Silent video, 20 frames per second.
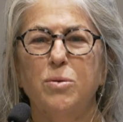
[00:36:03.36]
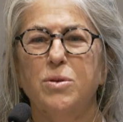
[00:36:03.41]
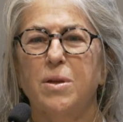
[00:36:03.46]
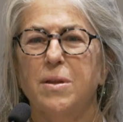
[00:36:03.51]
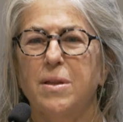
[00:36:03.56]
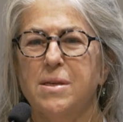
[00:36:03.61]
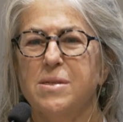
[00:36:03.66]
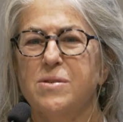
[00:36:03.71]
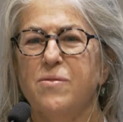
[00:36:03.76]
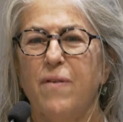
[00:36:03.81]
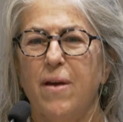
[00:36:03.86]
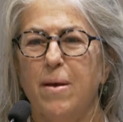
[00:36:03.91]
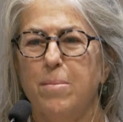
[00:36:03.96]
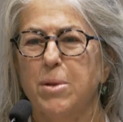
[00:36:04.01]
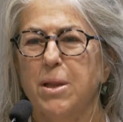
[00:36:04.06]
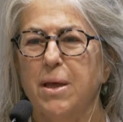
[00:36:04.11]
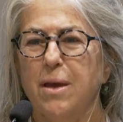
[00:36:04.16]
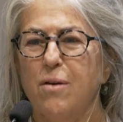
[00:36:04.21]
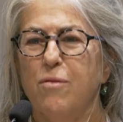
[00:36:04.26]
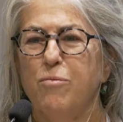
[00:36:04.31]
to this
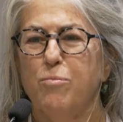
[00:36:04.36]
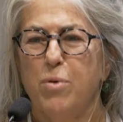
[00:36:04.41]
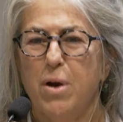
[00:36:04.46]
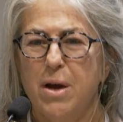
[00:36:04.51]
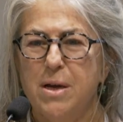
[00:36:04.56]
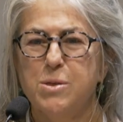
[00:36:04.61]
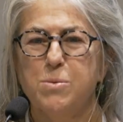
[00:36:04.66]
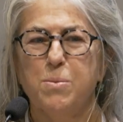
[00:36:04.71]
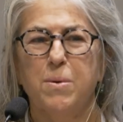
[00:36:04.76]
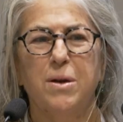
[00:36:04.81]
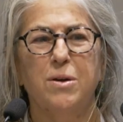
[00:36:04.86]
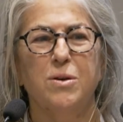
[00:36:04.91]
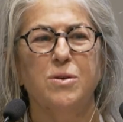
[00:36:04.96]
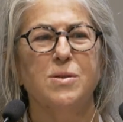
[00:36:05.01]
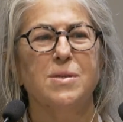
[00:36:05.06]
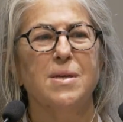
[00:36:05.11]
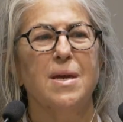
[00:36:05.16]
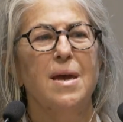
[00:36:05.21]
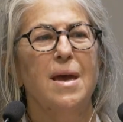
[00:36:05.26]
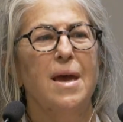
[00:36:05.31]
family of prize
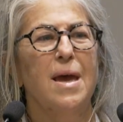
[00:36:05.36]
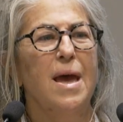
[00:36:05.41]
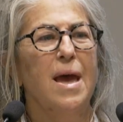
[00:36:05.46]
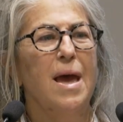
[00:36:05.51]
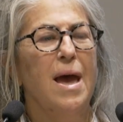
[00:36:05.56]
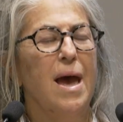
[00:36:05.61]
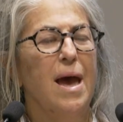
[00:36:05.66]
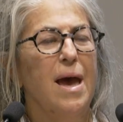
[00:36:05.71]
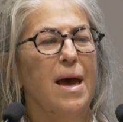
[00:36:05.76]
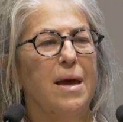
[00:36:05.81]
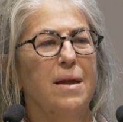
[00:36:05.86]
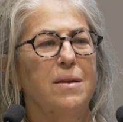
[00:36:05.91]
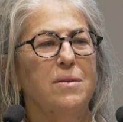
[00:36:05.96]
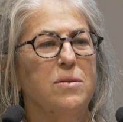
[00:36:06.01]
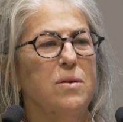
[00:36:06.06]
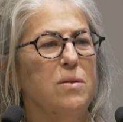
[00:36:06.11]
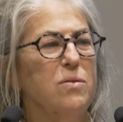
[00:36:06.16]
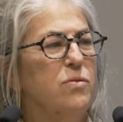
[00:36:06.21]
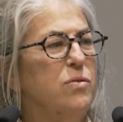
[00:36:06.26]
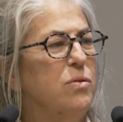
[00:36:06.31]
winners and
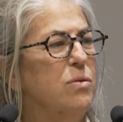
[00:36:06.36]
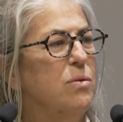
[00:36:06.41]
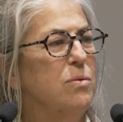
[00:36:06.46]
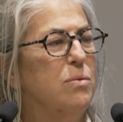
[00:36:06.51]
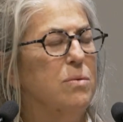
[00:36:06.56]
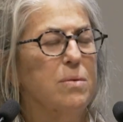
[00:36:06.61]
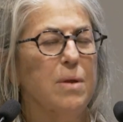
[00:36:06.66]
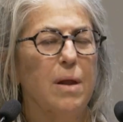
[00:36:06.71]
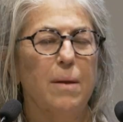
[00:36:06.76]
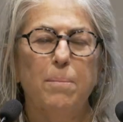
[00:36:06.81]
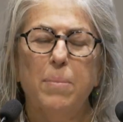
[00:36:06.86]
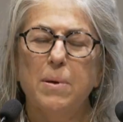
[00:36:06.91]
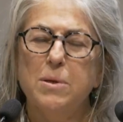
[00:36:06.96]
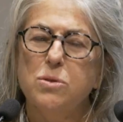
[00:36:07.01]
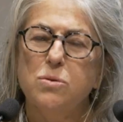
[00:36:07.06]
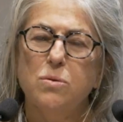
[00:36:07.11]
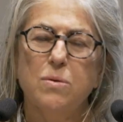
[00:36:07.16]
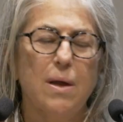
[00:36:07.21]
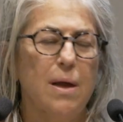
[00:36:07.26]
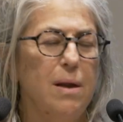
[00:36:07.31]
to
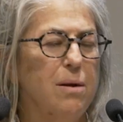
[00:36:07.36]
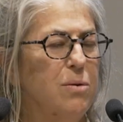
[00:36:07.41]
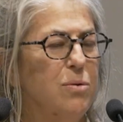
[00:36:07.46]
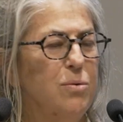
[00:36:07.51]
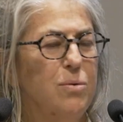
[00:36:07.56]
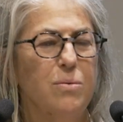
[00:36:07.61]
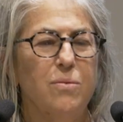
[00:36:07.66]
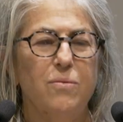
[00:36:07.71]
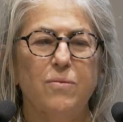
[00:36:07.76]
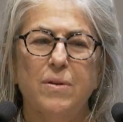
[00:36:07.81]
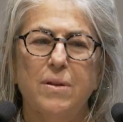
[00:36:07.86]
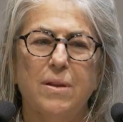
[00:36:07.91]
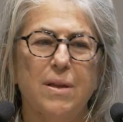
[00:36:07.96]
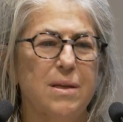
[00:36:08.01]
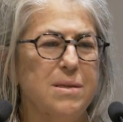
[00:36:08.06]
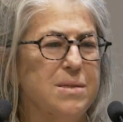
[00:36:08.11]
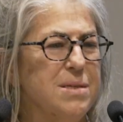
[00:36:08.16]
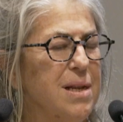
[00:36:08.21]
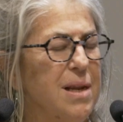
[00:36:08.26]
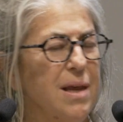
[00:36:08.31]
Peshut Alu
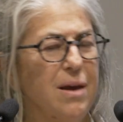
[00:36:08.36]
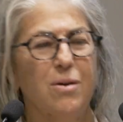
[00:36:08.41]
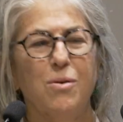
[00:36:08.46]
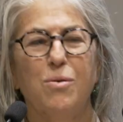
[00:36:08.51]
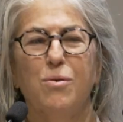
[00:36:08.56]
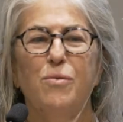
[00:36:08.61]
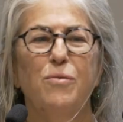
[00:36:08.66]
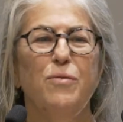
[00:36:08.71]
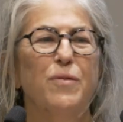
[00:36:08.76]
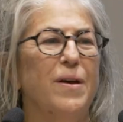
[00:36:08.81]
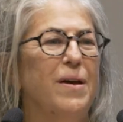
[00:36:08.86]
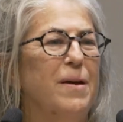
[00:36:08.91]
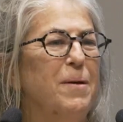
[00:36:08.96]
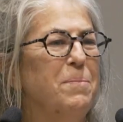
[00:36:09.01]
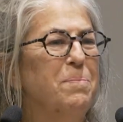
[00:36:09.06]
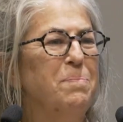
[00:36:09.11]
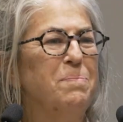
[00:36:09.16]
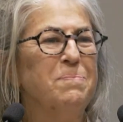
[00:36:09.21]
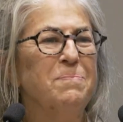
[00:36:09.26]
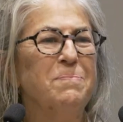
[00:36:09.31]
v'Tatzlichu
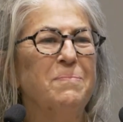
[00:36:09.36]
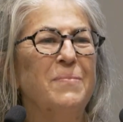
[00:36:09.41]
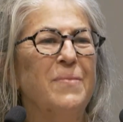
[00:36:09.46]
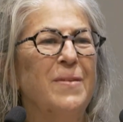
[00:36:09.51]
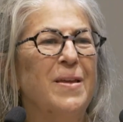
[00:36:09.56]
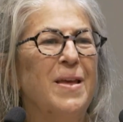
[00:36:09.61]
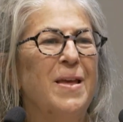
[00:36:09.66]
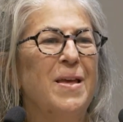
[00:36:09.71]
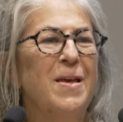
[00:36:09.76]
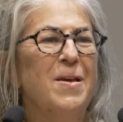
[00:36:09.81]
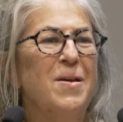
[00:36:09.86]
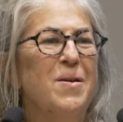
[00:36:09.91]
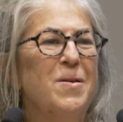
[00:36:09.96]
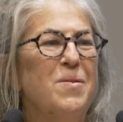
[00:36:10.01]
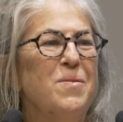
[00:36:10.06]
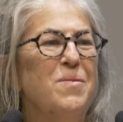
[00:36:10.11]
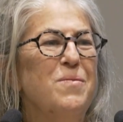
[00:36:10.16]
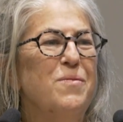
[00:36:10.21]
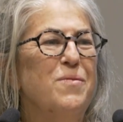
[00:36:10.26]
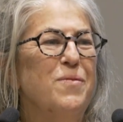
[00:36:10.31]

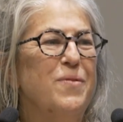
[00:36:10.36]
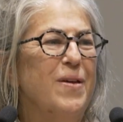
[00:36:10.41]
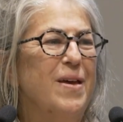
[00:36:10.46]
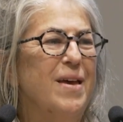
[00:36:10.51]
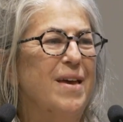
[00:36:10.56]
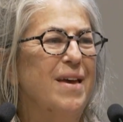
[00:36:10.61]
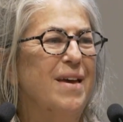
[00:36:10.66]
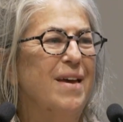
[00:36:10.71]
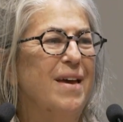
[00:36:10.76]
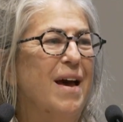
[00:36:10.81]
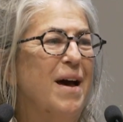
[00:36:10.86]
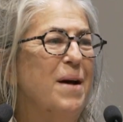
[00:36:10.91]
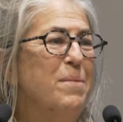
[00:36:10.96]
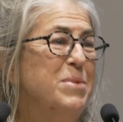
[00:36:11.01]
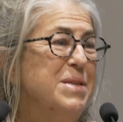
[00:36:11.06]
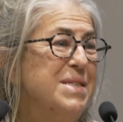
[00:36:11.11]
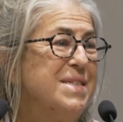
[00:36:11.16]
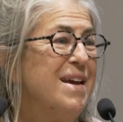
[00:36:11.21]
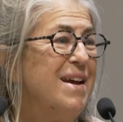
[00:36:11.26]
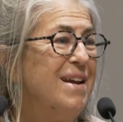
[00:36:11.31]
v'Am
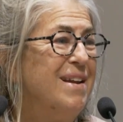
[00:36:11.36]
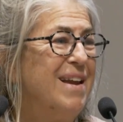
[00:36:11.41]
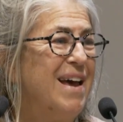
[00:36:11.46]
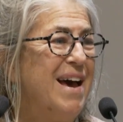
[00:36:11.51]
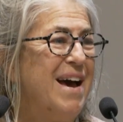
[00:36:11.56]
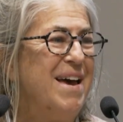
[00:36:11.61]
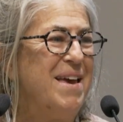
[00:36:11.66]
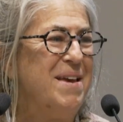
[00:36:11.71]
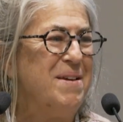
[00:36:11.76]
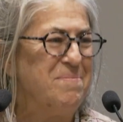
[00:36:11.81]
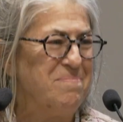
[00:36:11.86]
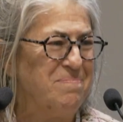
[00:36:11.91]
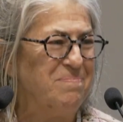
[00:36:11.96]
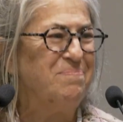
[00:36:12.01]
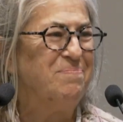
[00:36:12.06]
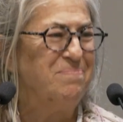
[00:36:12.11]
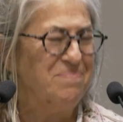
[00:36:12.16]
Yisrael Chai.